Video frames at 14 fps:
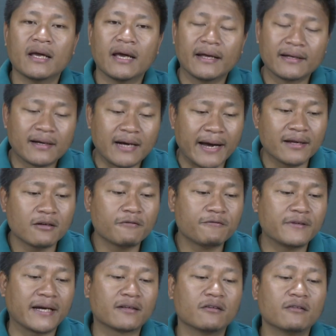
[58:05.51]
and the kind of
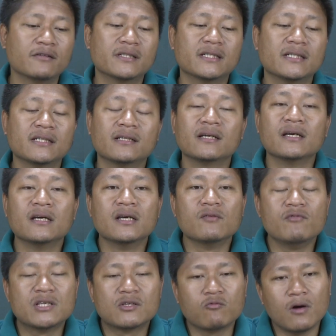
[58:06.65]
technology
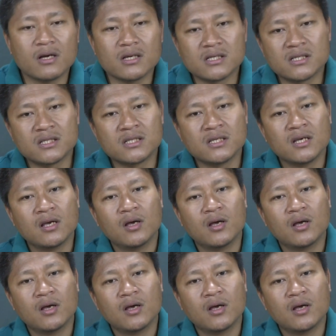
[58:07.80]
which was